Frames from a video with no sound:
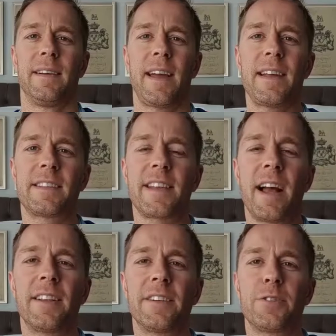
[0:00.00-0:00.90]
It's
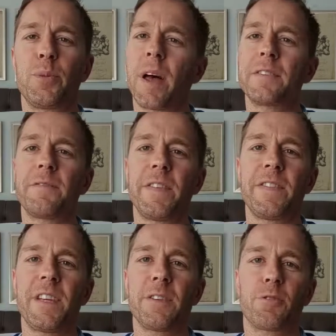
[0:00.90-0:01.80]
Tyler,
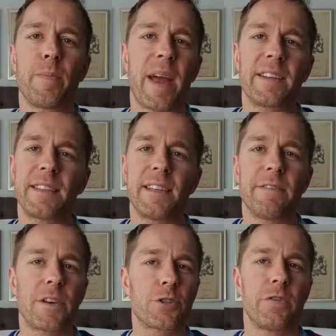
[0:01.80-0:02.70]
2015 Crew Magazine
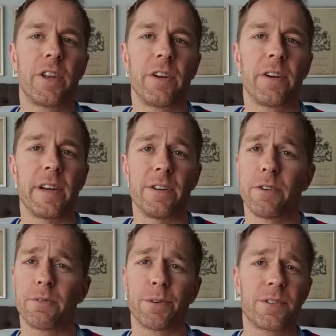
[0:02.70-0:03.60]
Investor of the Year, and
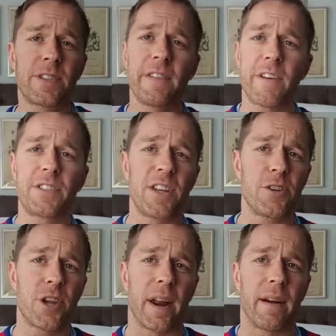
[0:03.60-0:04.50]
your real estate investing
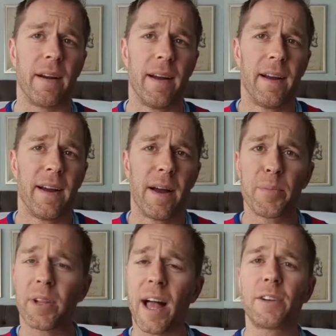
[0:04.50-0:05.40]
educator. I'm
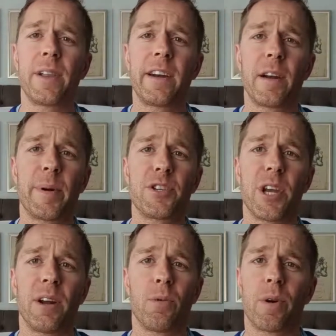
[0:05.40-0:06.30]
glad you landed on my
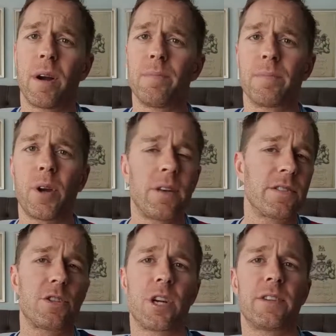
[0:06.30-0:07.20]
channel where I'm
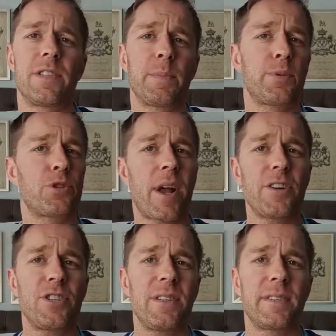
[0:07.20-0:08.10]
constantly sharing tips,
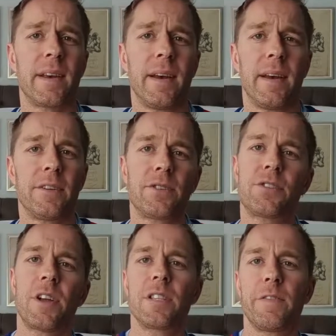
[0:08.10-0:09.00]
strategies, just
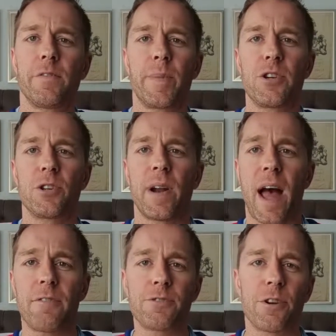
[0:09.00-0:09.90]
tons of information on
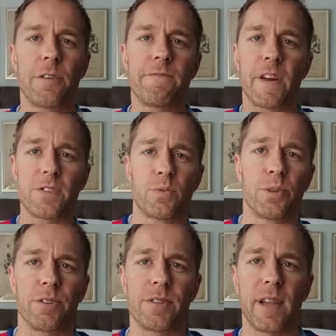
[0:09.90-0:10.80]
how to start investing in
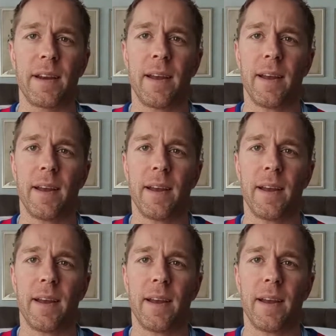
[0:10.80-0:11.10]
real estate